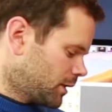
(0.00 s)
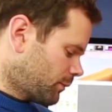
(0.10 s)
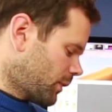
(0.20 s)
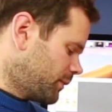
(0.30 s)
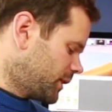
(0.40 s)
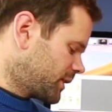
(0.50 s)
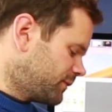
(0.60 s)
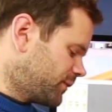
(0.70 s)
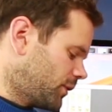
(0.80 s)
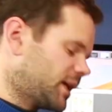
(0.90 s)
and what I'm
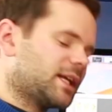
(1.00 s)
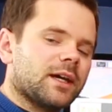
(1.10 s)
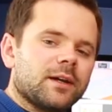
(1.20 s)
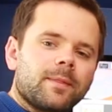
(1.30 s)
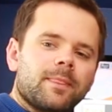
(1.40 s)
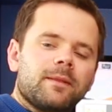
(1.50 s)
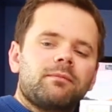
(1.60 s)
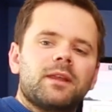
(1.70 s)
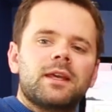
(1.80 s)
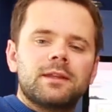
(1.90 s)
looking for here
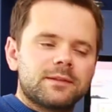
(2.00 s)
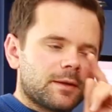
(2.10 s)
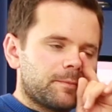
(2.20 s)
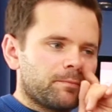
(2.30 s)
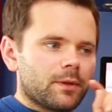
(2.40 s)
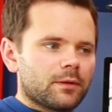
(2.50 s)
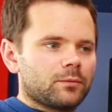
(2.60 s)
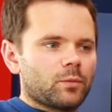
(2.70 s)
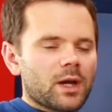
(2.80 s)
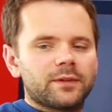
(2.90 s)
is
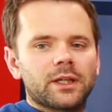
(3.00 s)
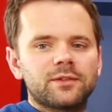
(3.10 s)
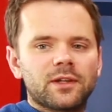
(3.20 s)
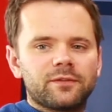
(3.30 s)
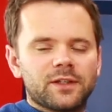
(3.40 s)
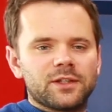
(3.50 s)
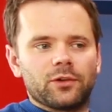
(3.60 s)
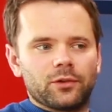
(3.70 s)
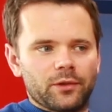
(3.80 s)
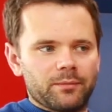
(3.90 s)
whatever note I
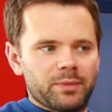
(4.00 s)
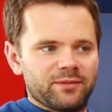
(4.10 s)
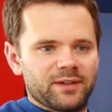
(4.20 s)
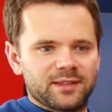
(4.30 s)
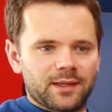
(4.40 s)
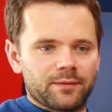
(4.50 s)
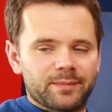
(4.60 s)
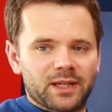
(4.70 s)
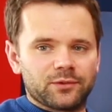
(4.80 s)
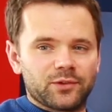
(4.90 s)
finish on on the B flat seven,
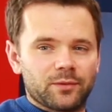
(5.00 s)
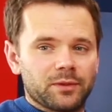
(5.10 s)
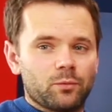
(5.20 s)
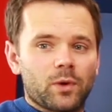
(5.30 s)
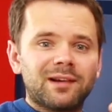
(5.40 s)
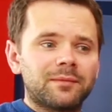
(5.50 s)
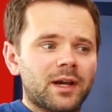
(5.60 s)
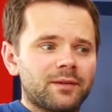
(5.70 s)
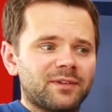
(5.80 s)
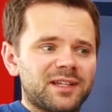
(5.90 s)
the backdoor dominant. Where am
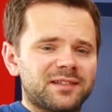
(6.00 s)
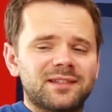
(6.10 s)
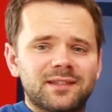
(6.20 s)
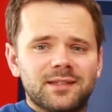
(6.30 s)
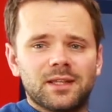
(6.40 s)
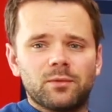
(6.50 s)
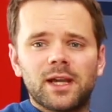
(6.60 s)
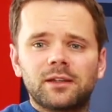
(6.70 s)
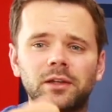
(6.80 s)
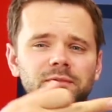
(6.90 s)
I in relation to C?
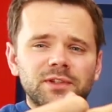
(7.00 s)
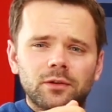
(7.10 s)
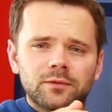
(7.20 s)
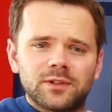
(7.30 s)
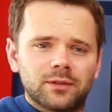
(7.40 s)
Where can I resolve